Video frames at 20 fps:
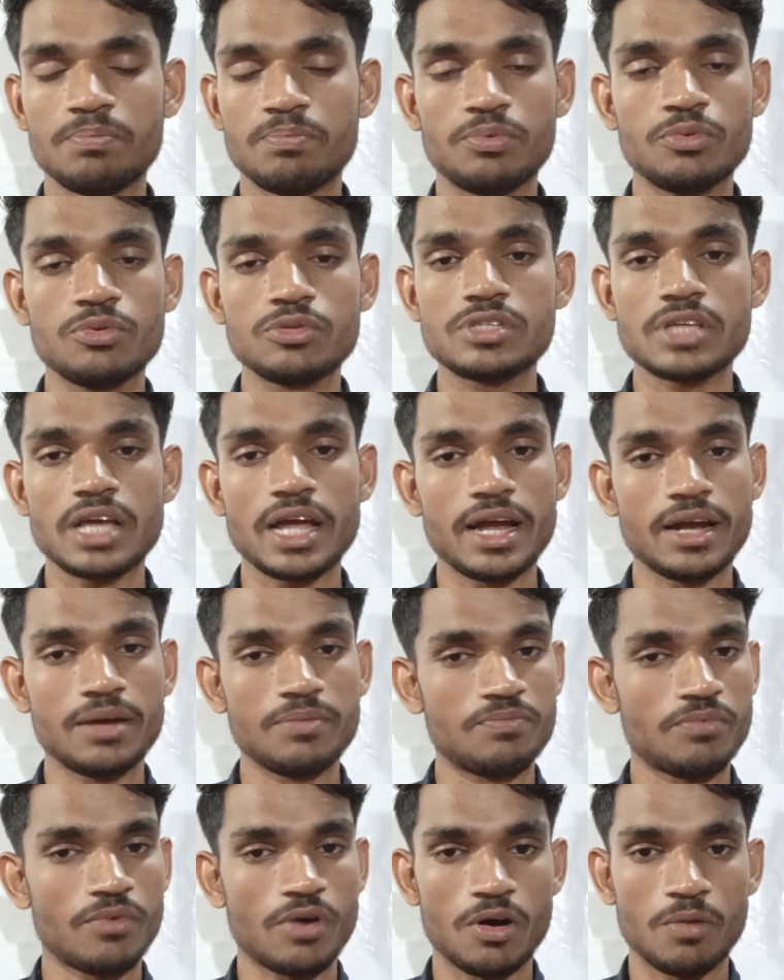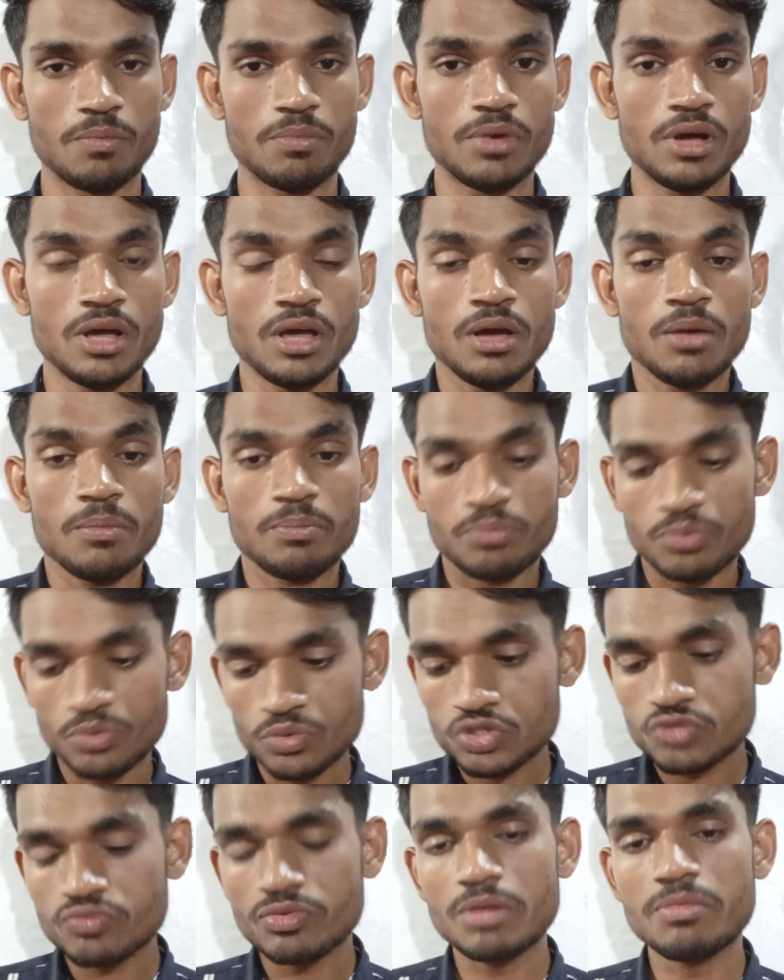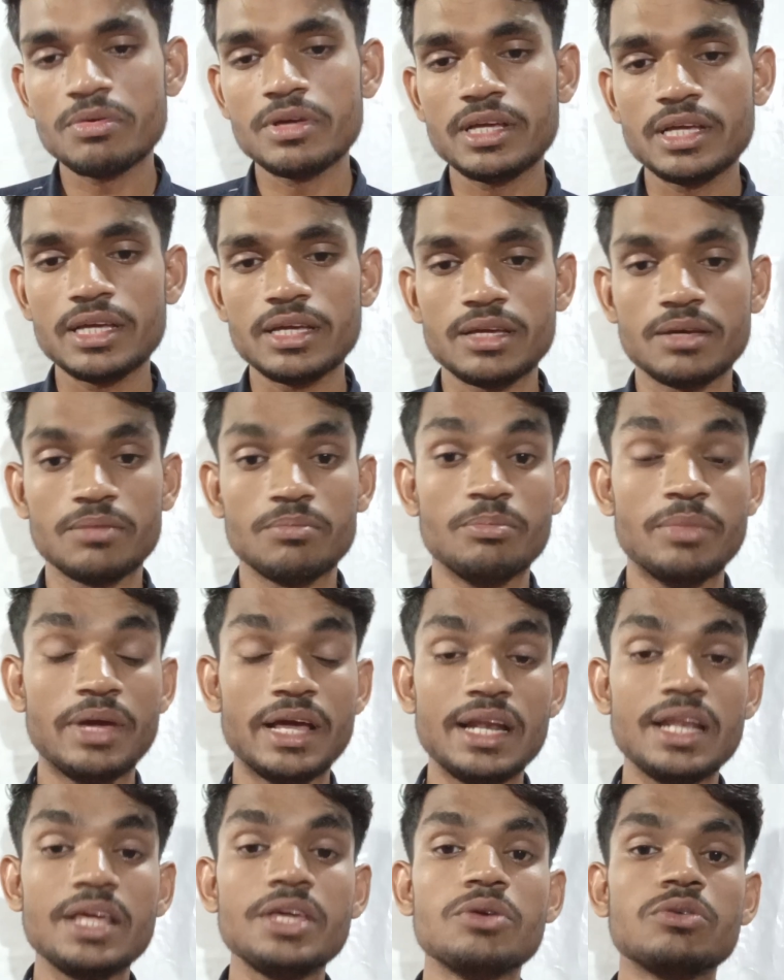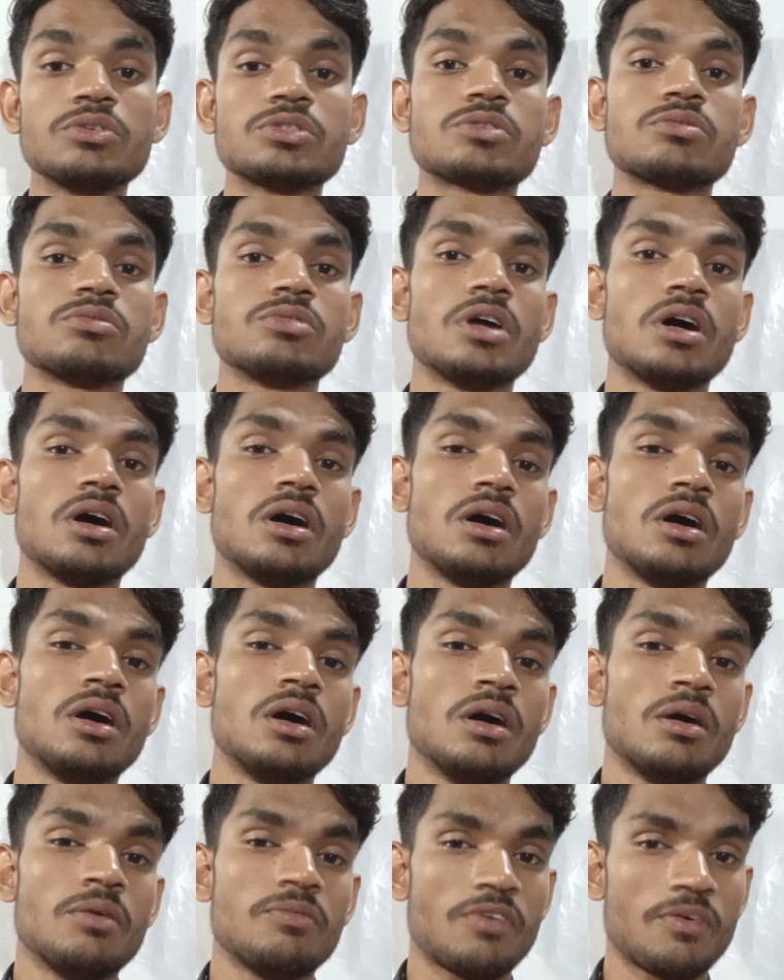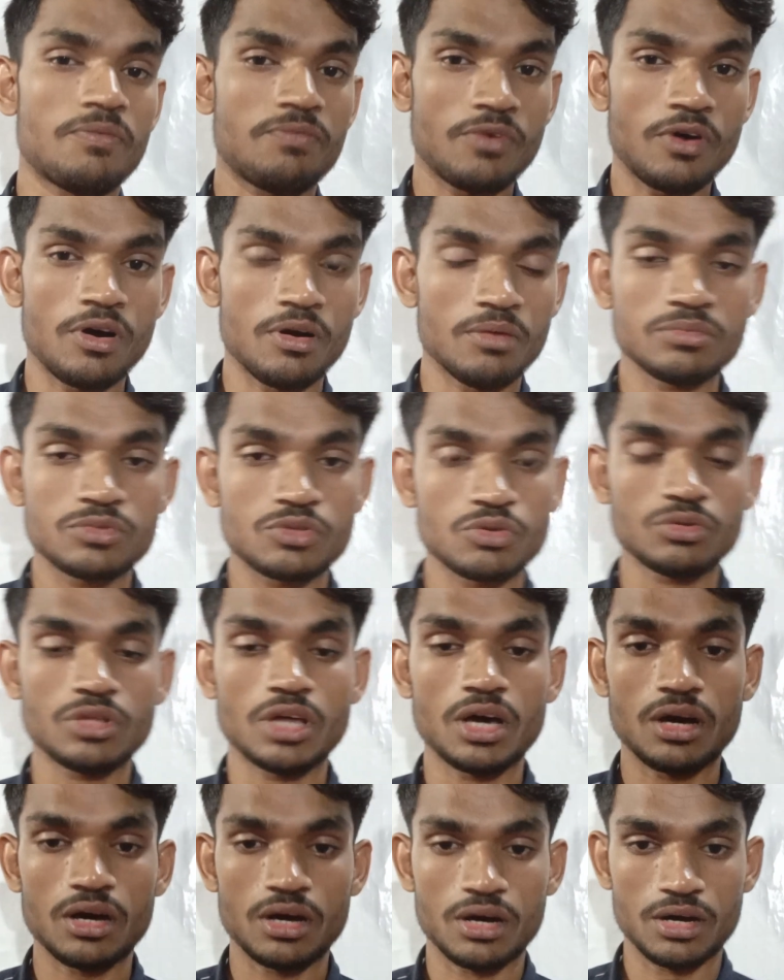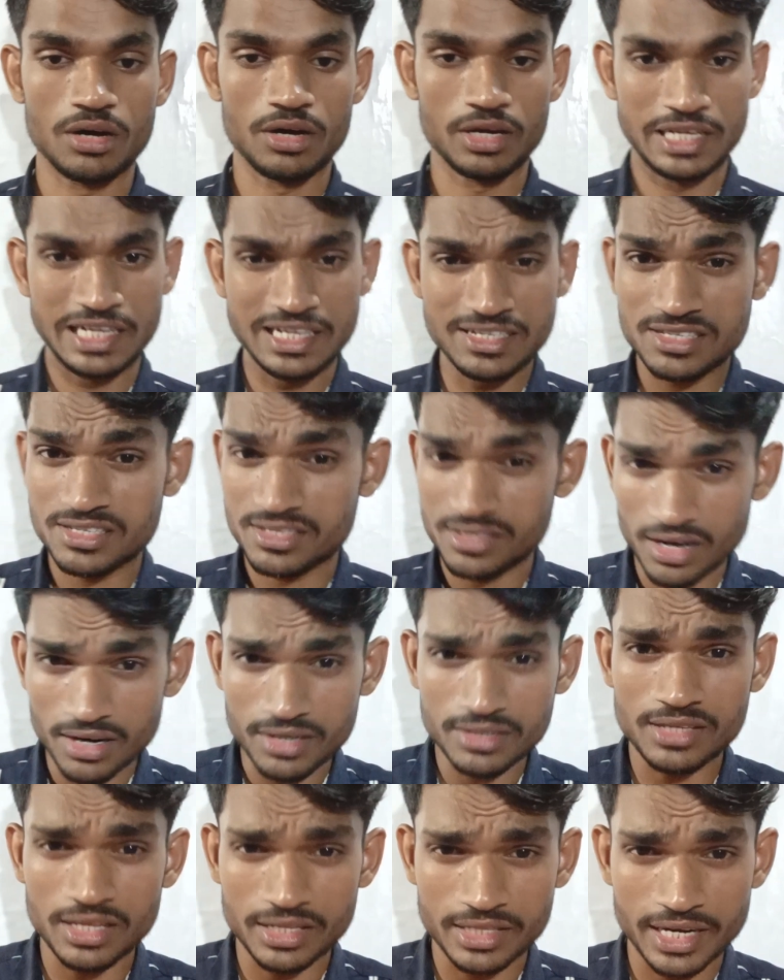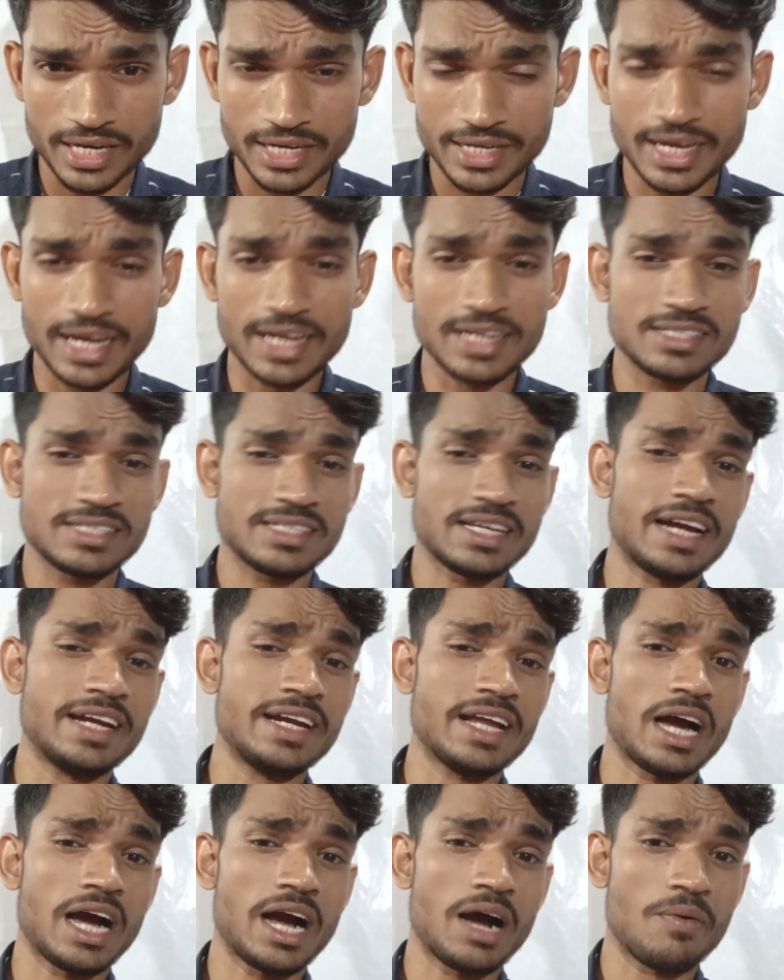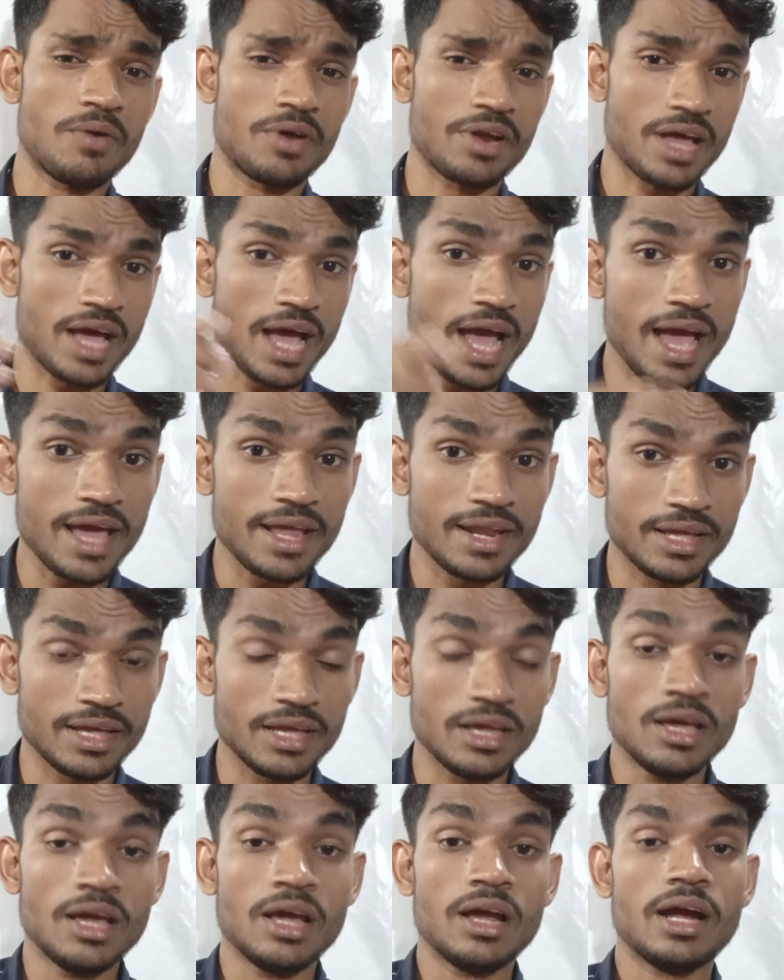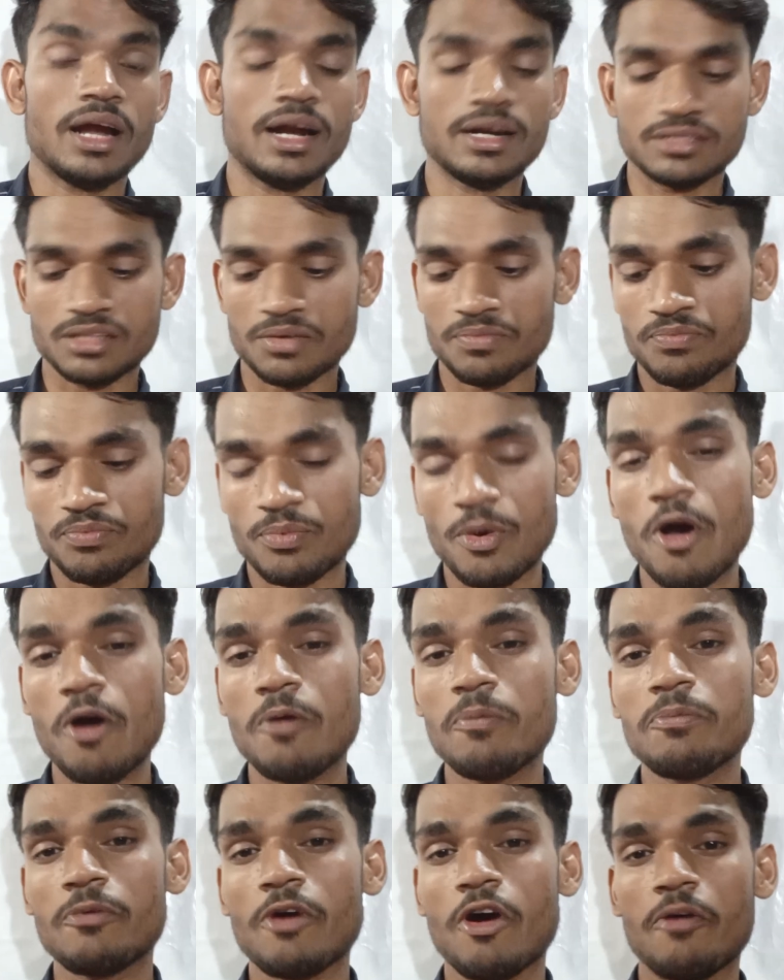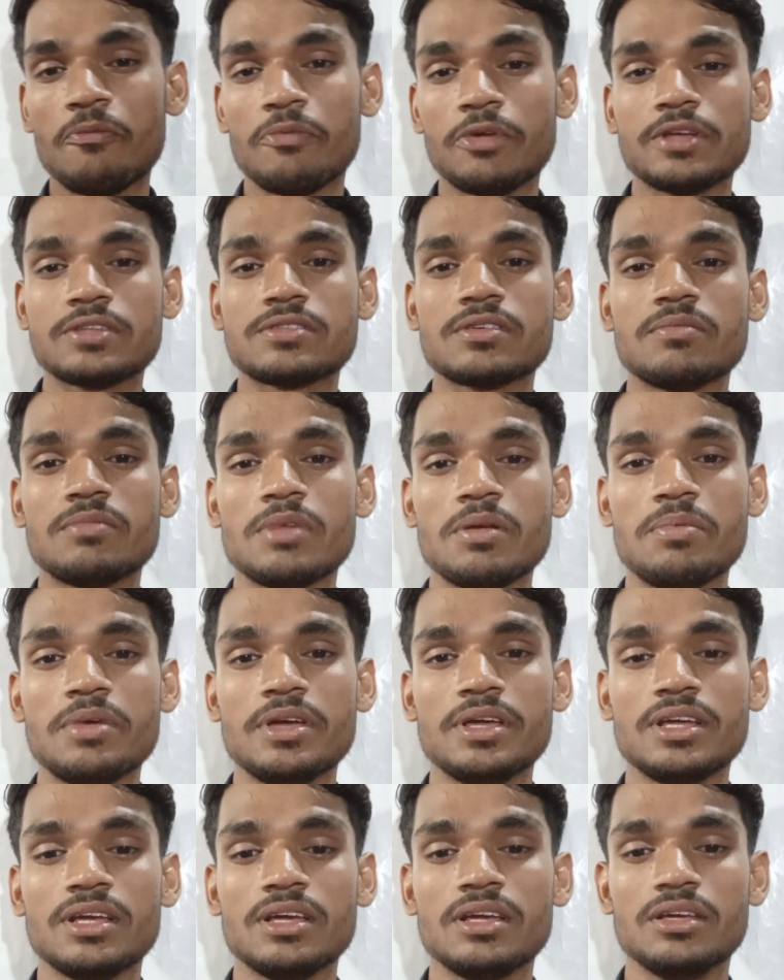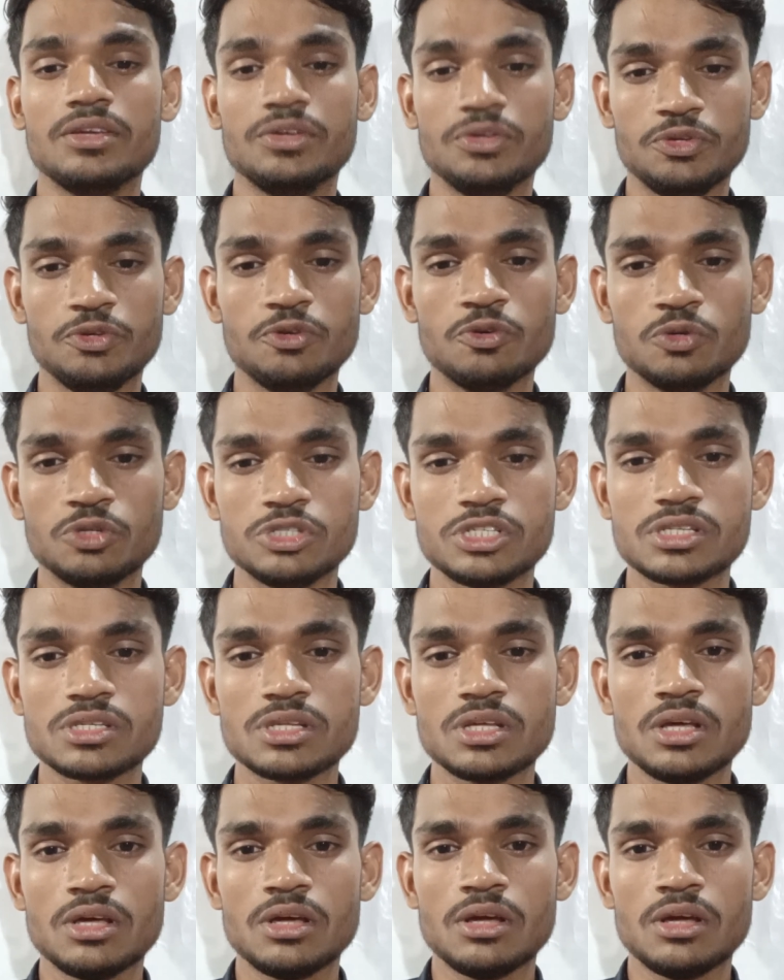push and pop. Push will be mainly used to the perform to the insert the data inside our array, and the pop operation will be used